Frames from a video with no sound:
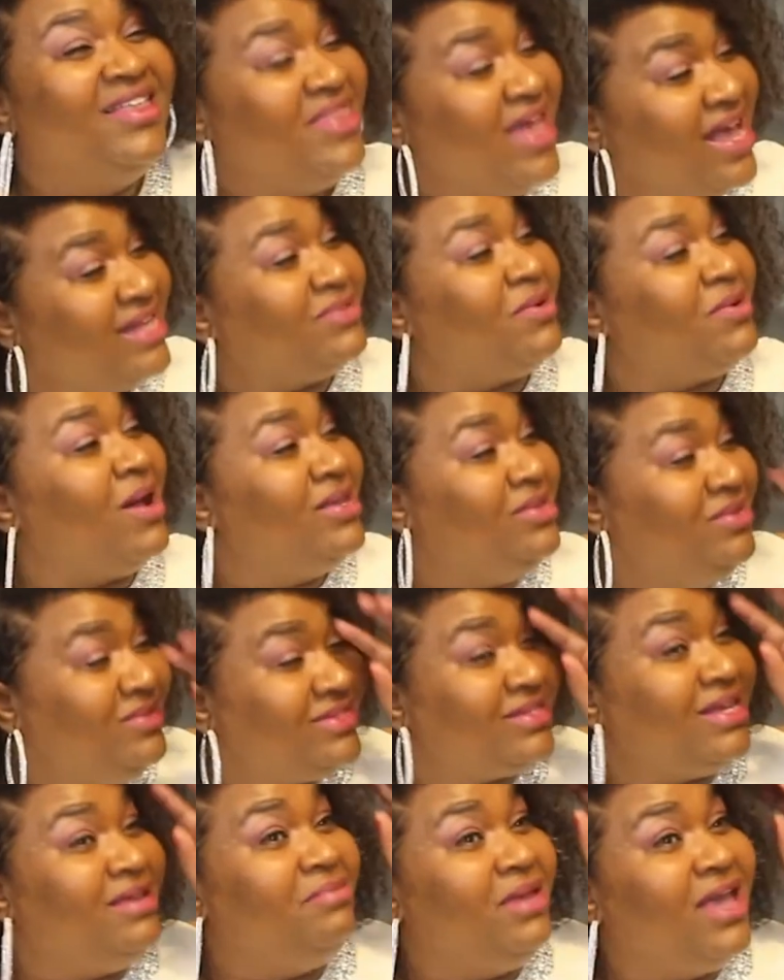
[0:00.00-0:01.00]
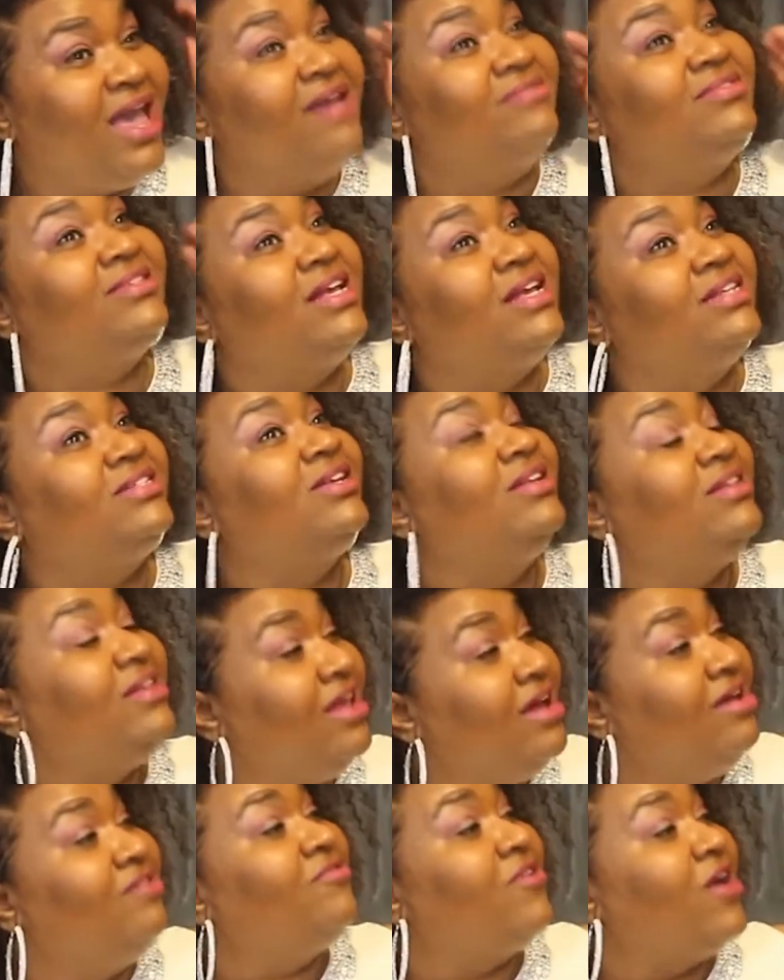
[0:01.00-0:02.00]
That's why you see me have such a
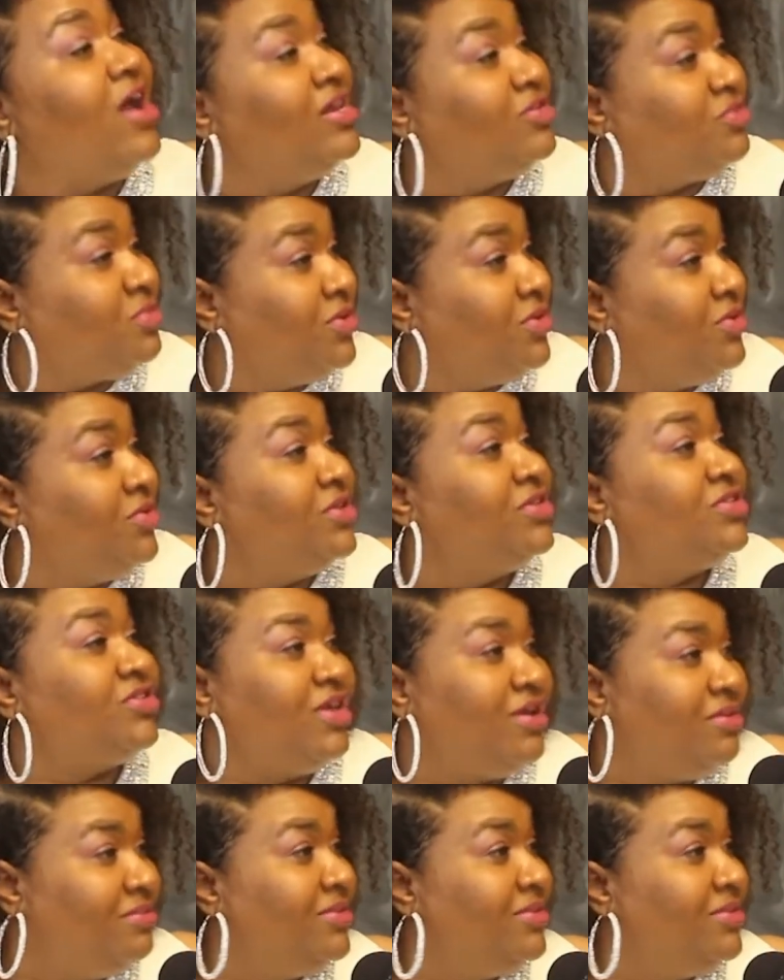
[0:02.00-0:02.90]
love for entrepreneurship.